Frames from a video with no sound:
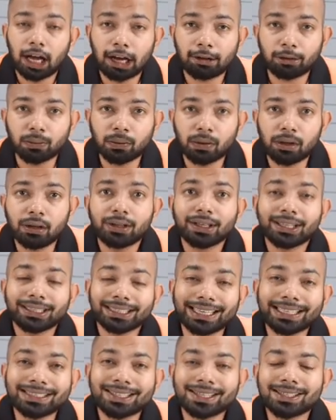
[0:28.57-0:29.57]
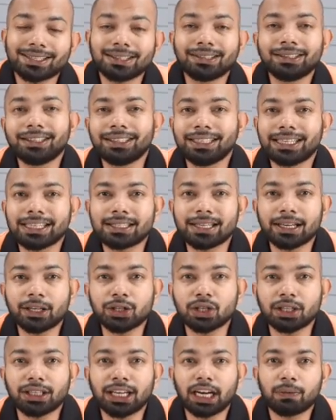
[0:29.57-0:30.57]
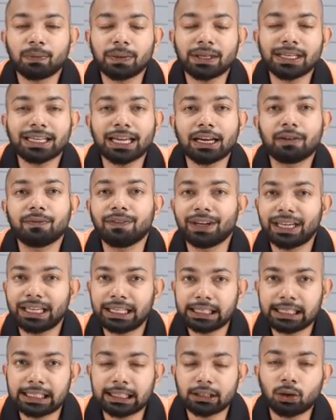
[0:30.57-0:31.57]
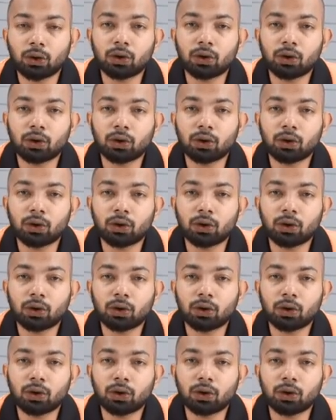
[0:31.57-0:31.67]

However, there is a certain distinction that we can variate